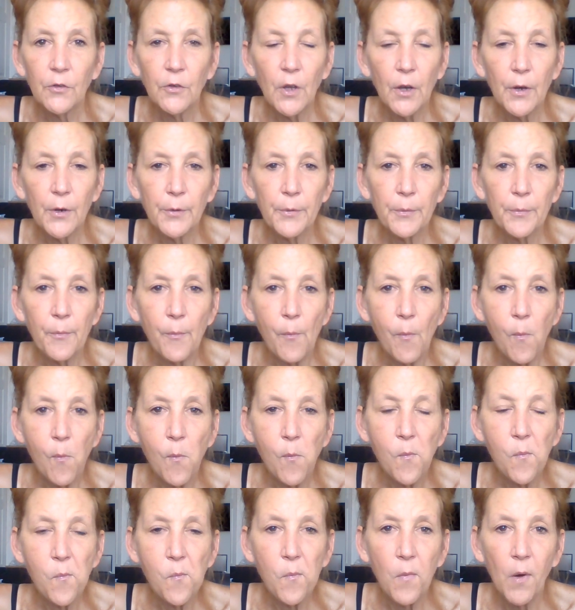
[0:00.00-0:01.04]
So,
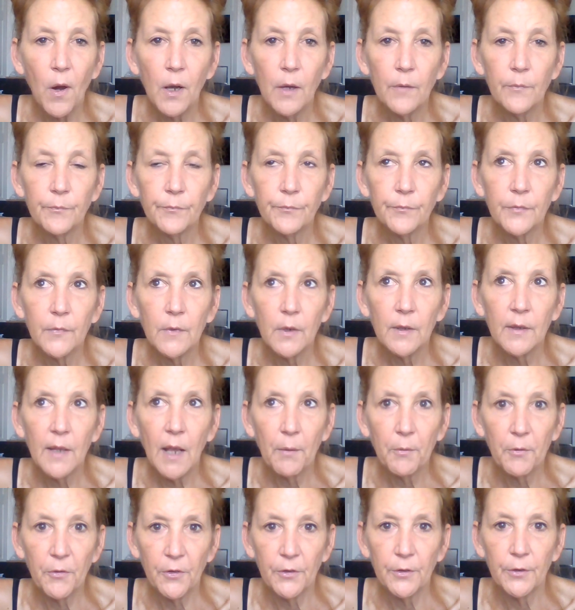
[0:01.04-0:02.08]
and
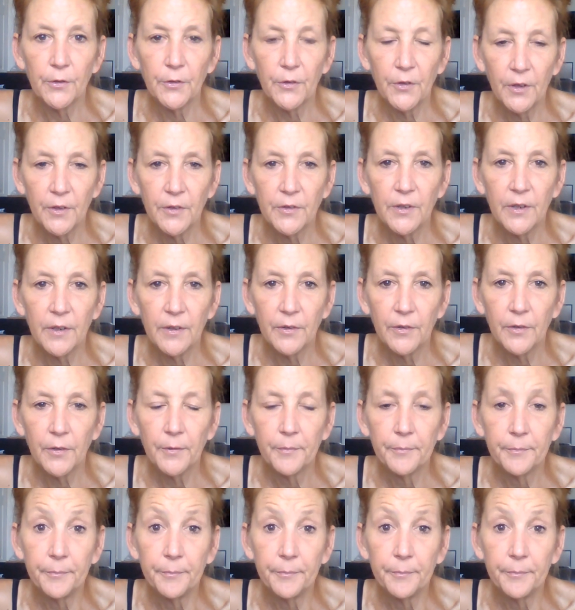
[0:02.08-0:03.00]
that was in her 60s.